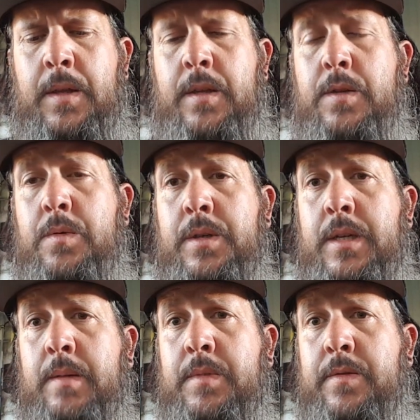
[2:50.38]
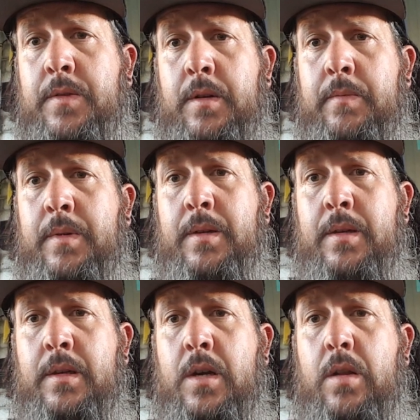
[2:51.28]
This one comes
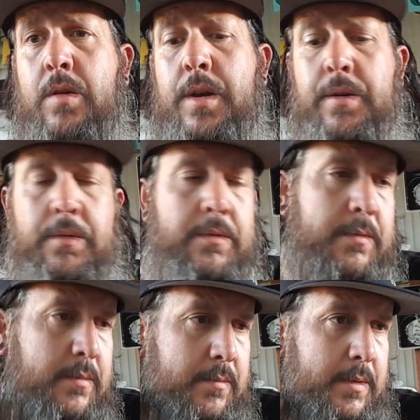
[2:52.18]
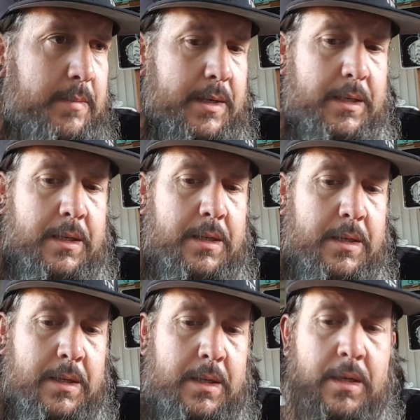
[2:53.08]
from Colorado, my buddy
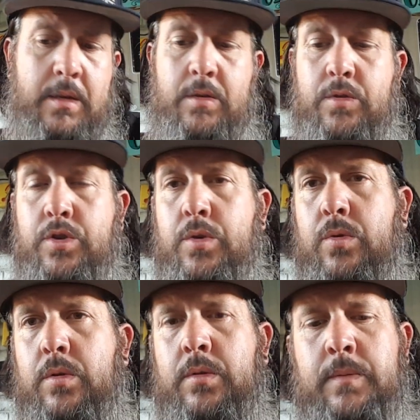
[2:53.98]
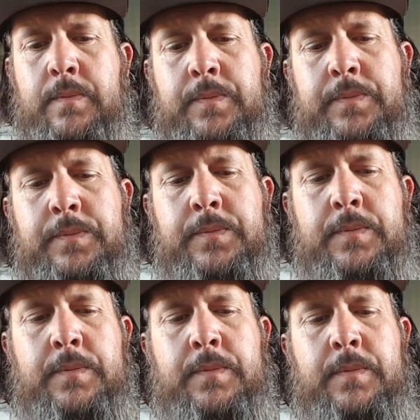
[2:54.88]
Joel,
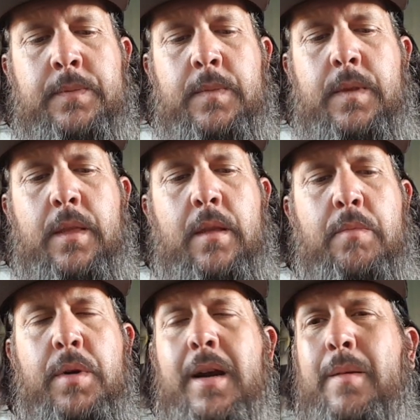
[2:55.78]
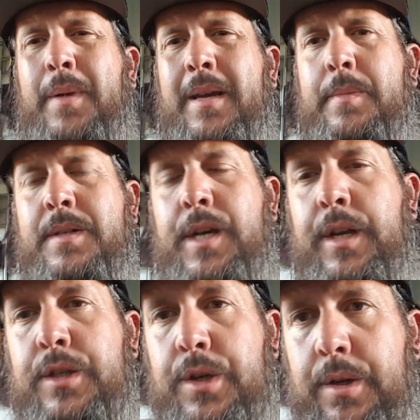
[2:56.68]

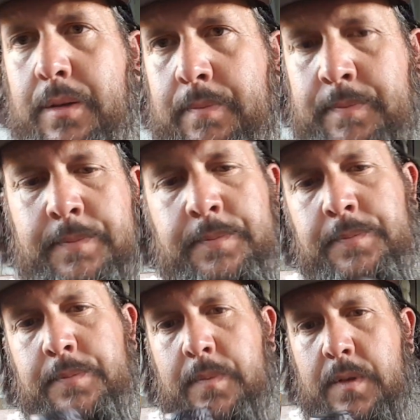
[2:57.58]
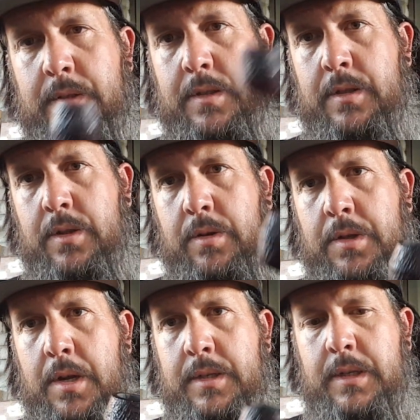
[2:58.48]
thebriarpipe.com. This is his third
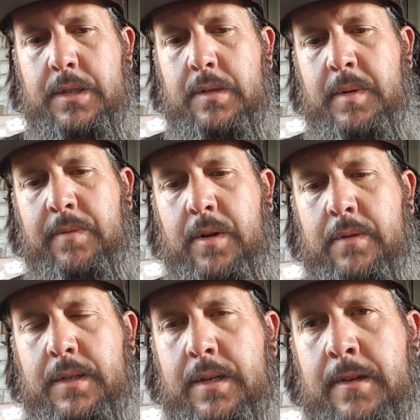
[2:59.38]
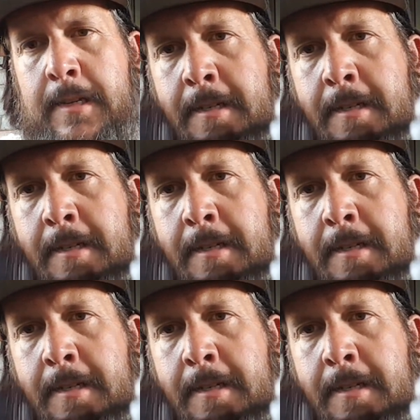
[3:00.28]
contest he's been involved in.